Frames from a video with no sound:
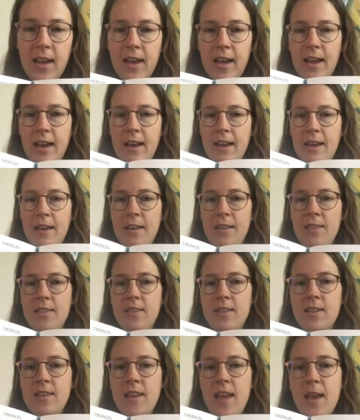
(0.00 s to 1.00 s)

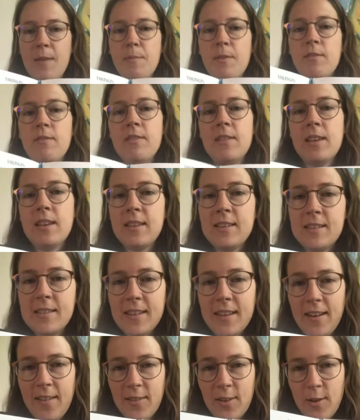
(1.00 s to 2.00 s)
The name of this,
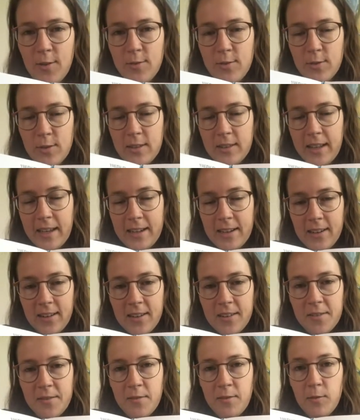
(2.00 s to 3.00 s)
and I'll go through it
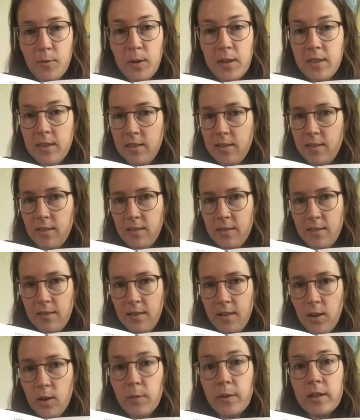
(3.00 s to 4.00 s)
later with
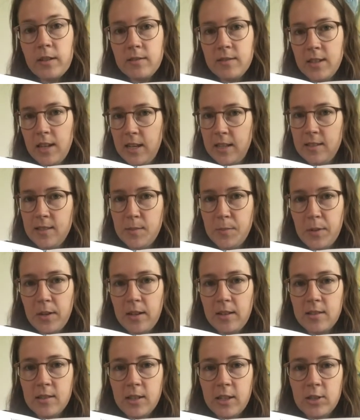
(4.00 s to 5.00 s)
a real Dane's
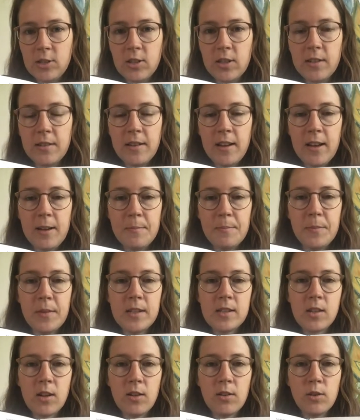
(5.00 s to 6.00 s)
pronunciation,
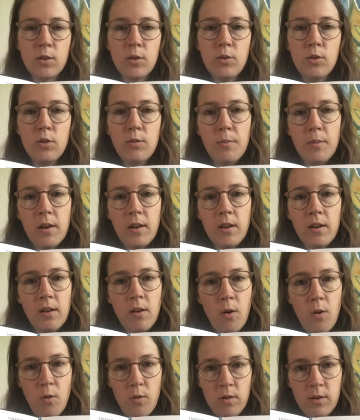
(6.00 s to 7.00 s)
it's called
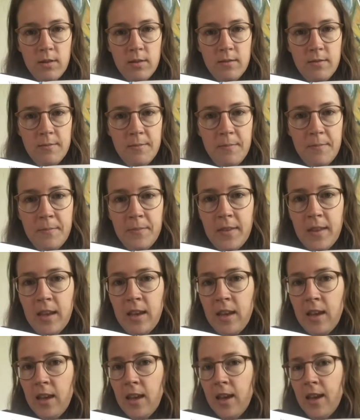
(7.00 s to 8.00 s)
Ymerhorn.
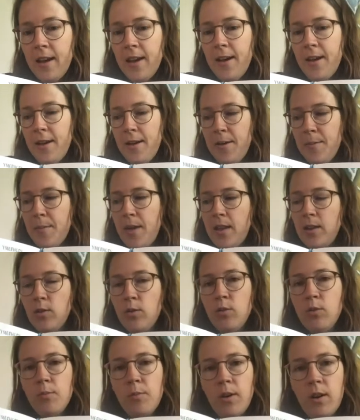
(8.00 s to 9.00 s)
And
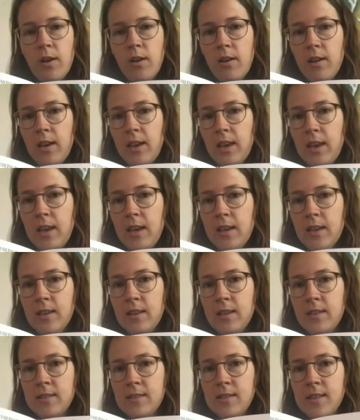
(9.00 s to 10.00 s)
Ymer
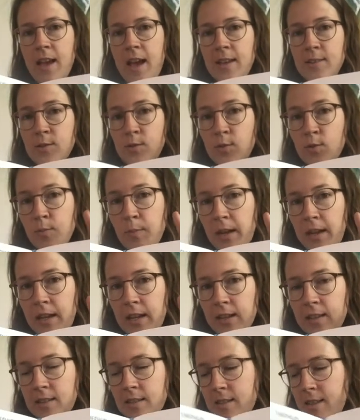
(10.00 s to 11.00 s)
has two
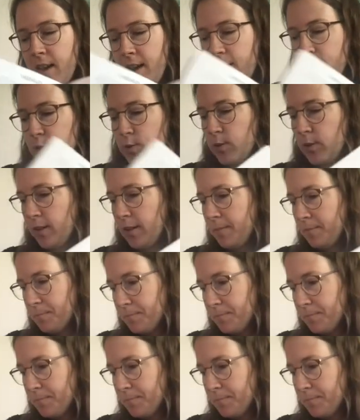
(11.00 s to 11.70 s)
meanings, actually.